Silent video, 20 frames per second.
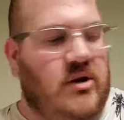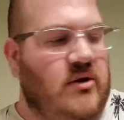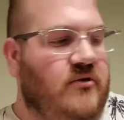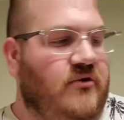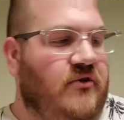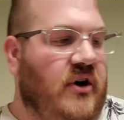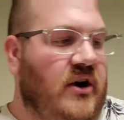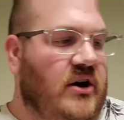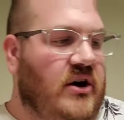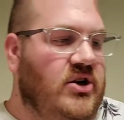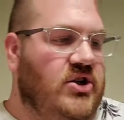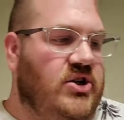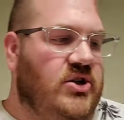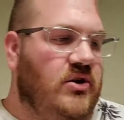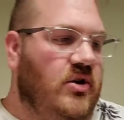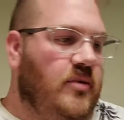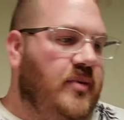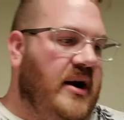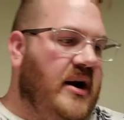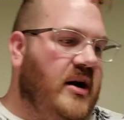you know, fucking
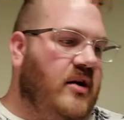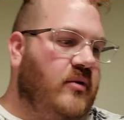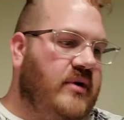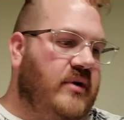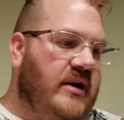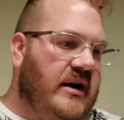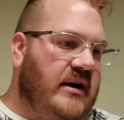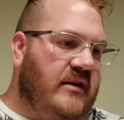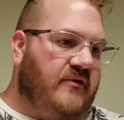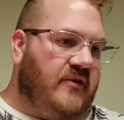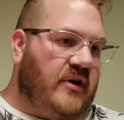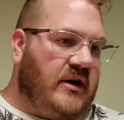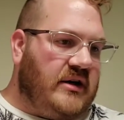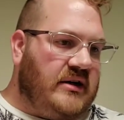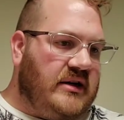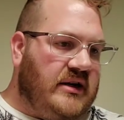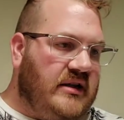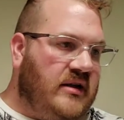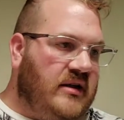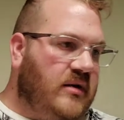shoot up heroin any
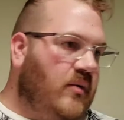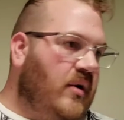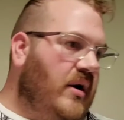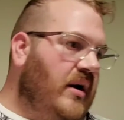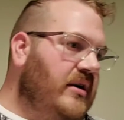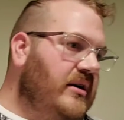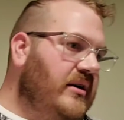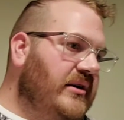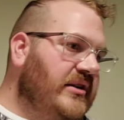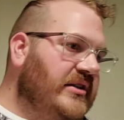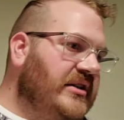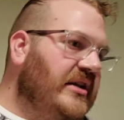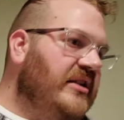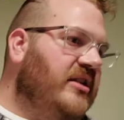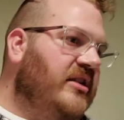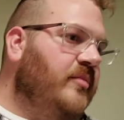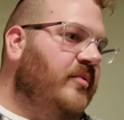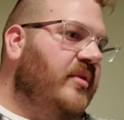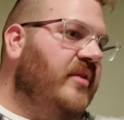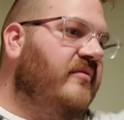fucking day they want, and
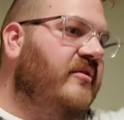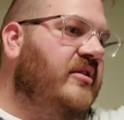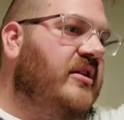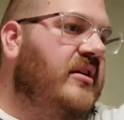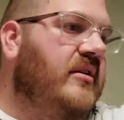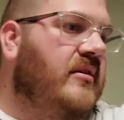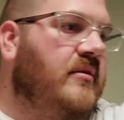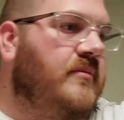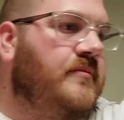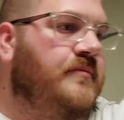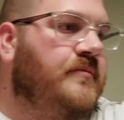it's not that big of a